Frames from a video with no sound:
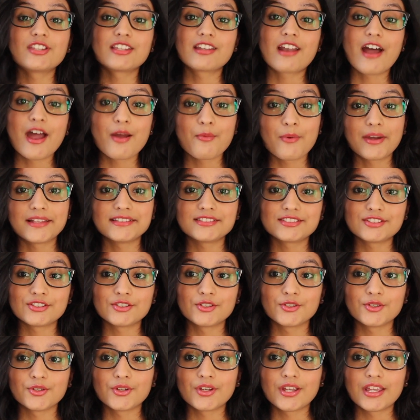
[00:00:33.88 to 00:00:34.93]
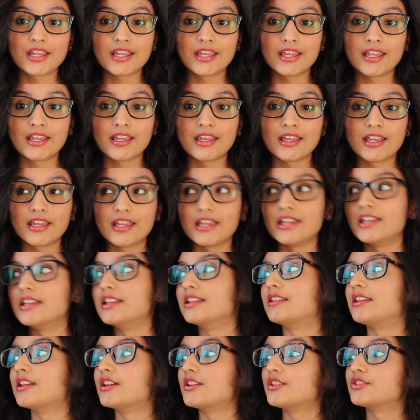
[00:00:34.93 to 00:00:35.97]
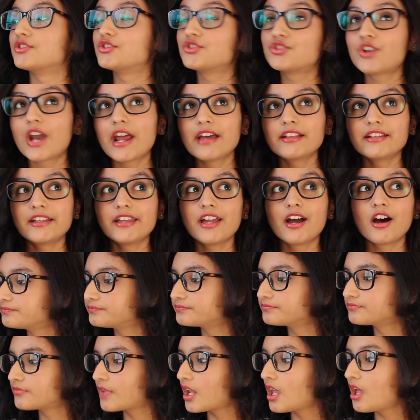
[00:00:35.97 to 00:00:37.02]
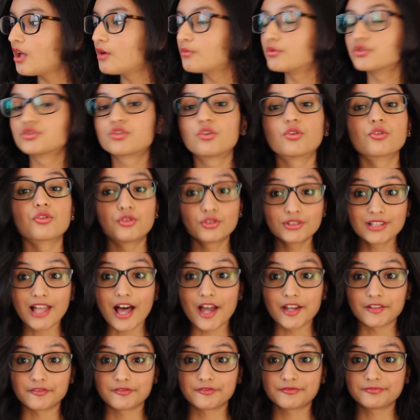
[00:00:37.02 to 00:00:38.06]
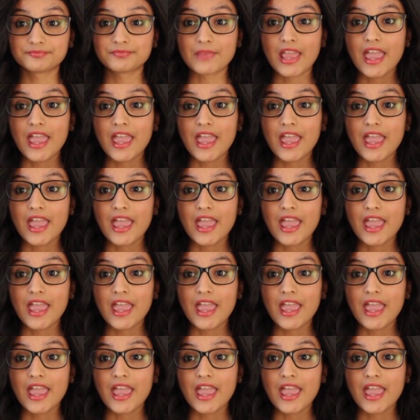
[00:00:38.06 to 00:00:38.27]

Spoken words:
that I went to here in Australia was called Good Life,